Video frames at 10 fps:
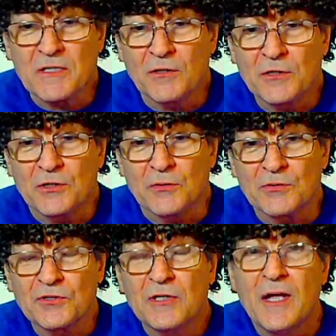on the
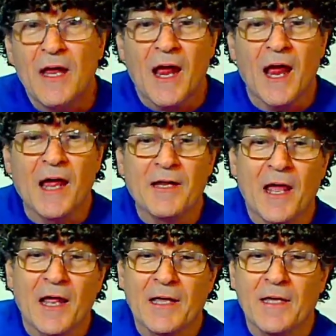tuners, and
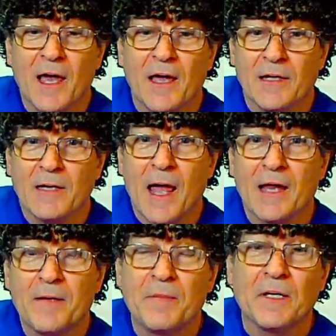an
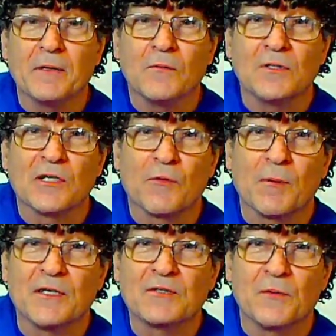end pin, which I
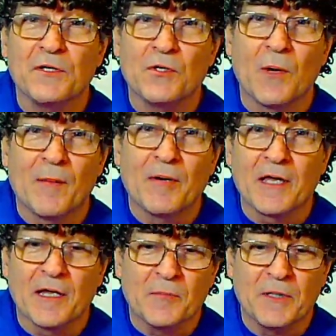replaced with a new ebony
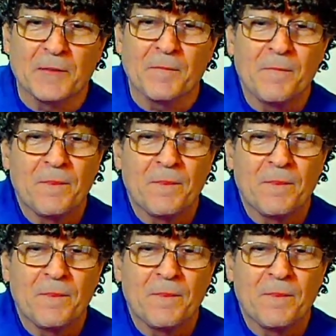end pin.